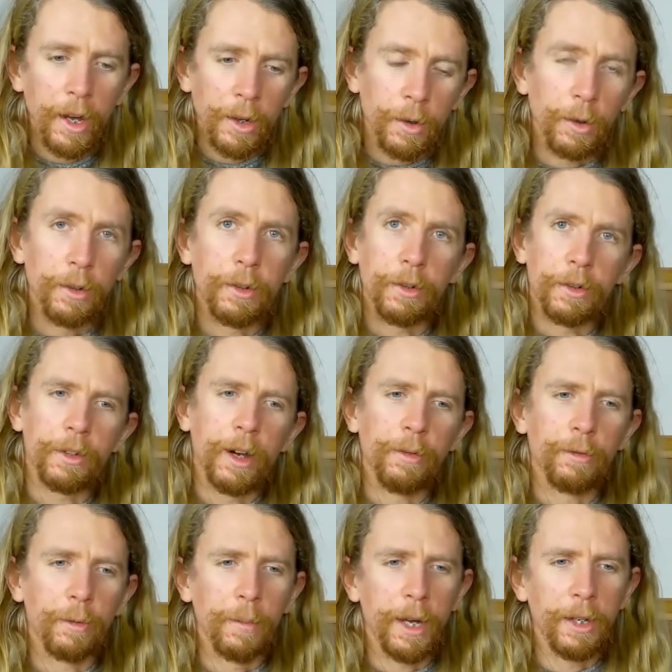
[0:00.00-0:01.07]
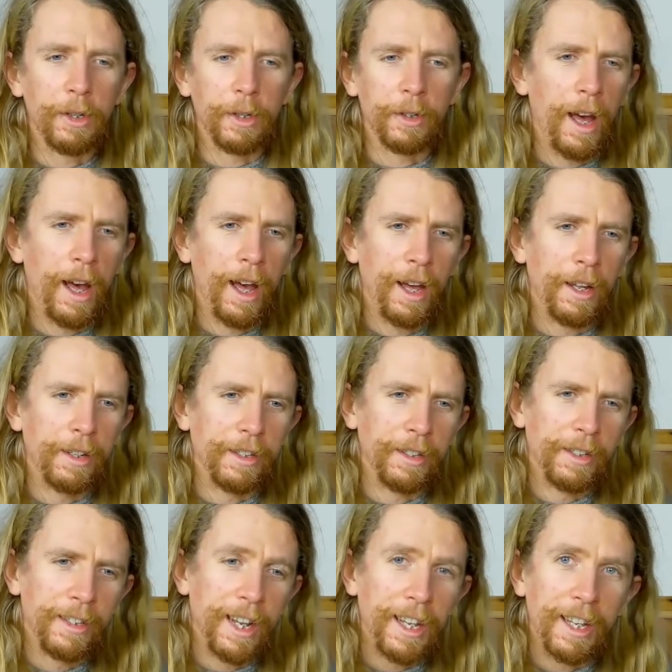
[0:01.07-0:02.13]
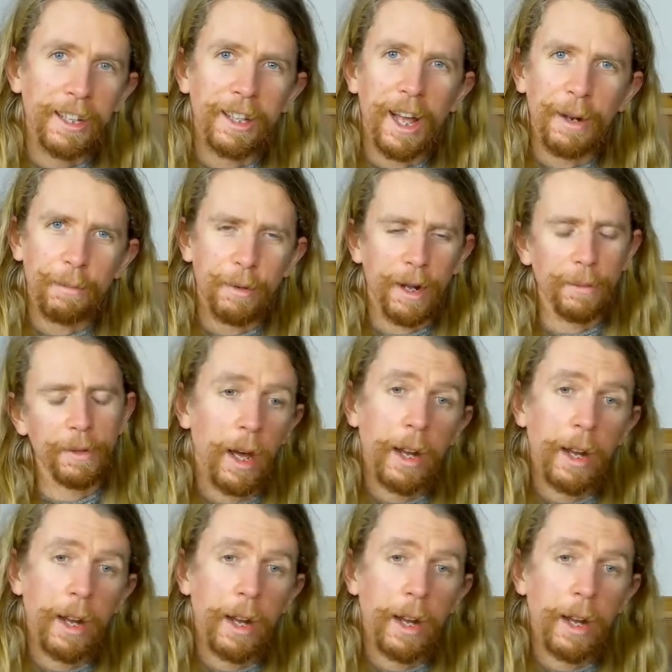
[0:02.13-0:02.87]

going through his confirmation and taking that promise.